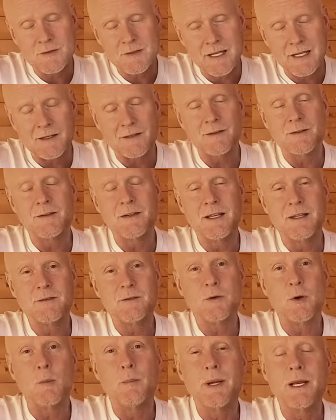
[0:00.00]

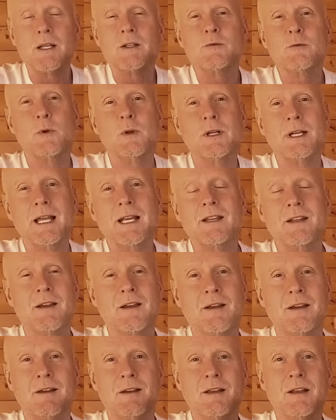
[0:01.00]
that your pellets will get
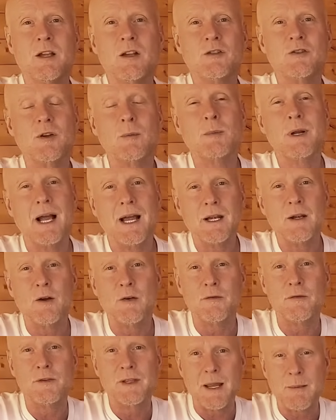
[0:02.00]
some
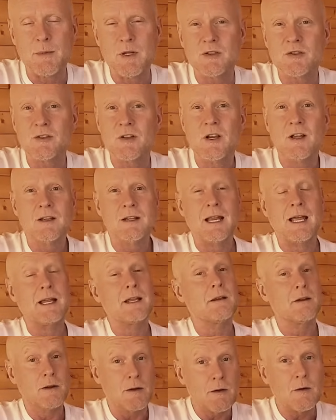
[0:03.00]
kind of damage,
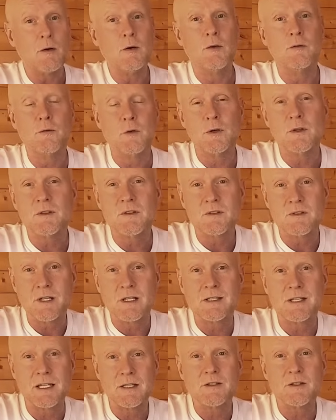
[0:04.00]
like for
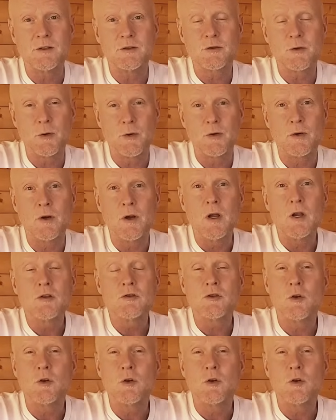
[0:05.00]
instance a dented skirt.